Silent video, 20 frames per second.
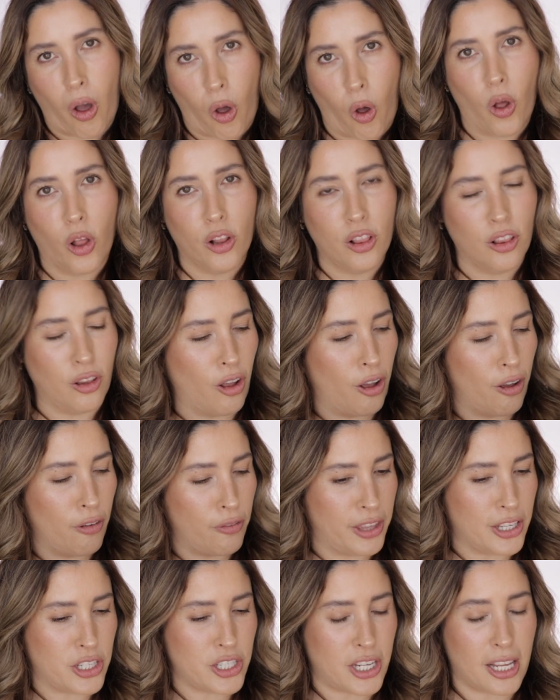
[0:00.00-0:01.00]
all
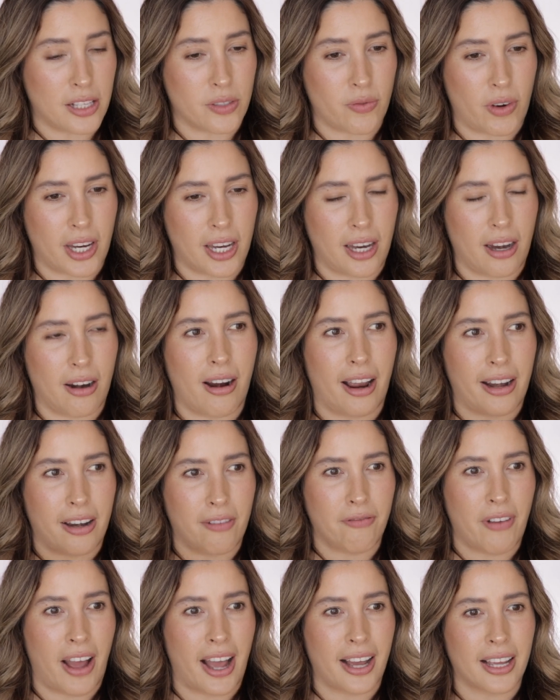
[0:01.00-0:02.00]
of the shades right here and
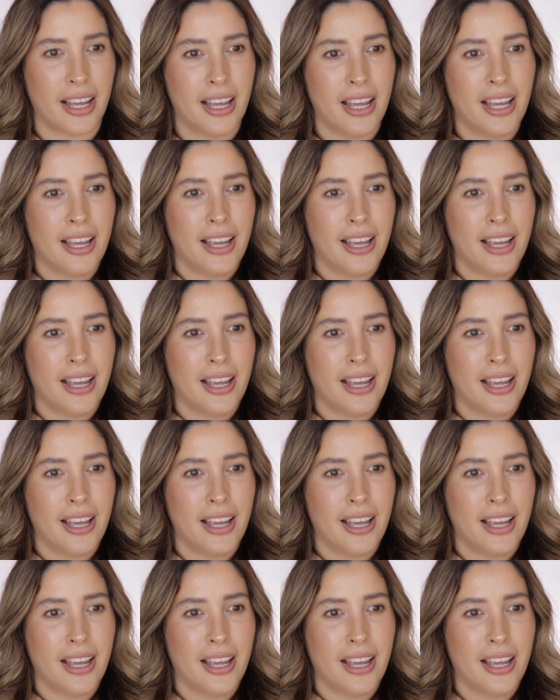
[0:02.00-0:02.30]
in fact